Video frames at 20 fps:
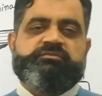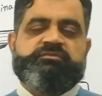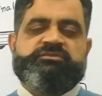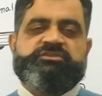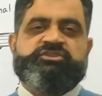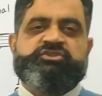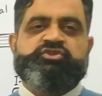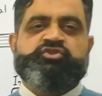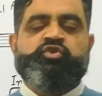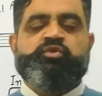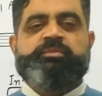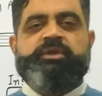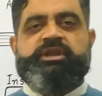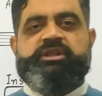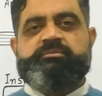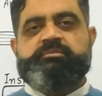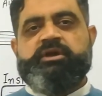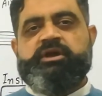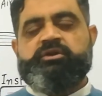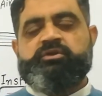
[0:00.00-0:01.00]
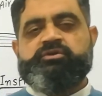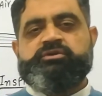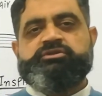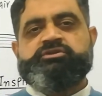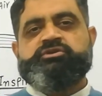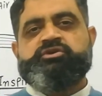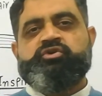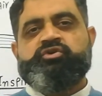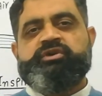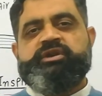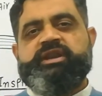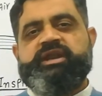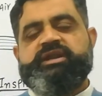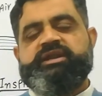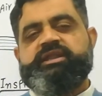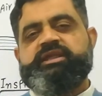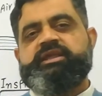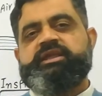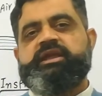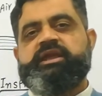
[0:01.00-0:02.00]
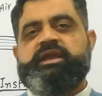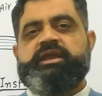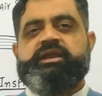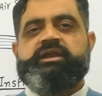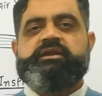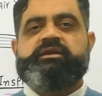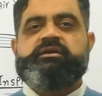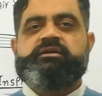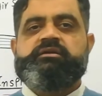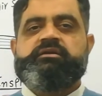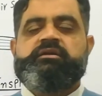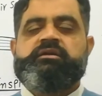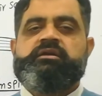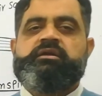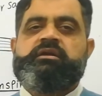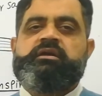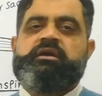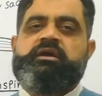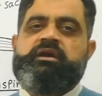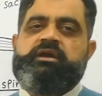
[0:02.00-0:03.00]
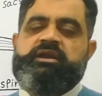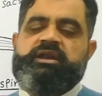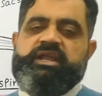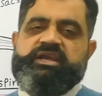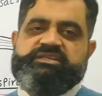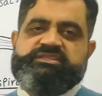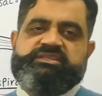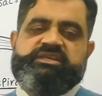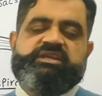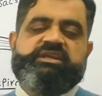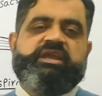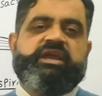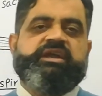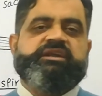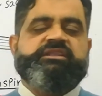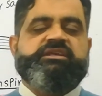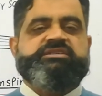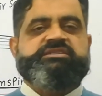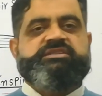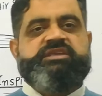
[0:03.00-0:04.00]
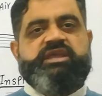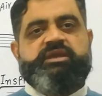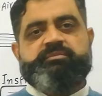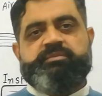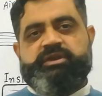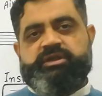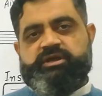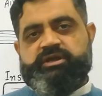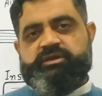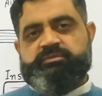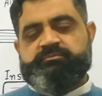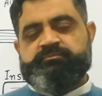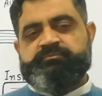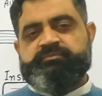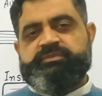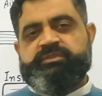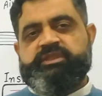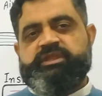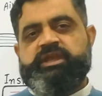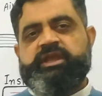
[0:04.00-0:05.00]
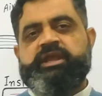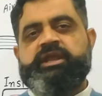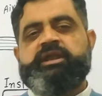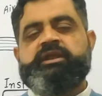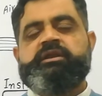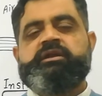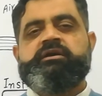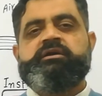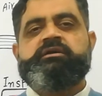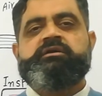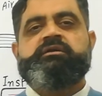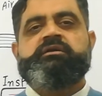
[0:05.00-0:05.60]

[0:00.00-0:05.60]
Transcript: So many bellows contracting and relaxing at the same time and uh,